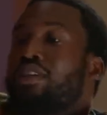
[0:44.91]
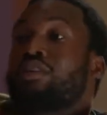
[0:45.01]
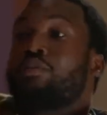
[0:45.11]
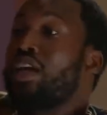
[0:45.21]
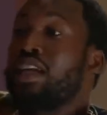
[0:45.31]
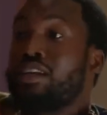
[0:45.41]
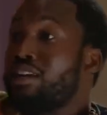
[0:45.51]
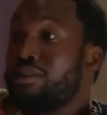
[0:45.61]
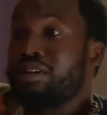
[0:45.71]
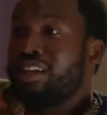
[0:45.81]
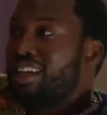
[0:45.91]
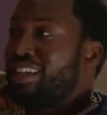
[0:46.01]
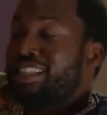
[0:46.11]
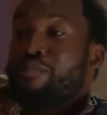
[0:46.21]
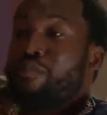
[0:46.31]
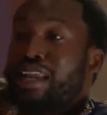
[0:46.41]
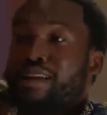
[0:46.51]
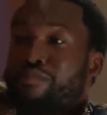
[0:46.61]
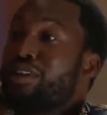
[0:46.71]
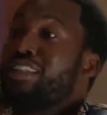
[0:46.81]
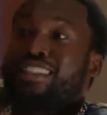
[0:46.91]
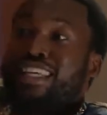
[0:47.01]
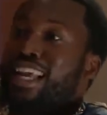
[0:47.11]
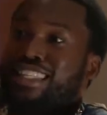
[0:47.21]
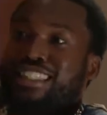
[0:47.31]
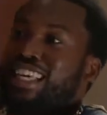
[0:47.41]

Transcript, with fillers: But the way it go, they made it bully tactics.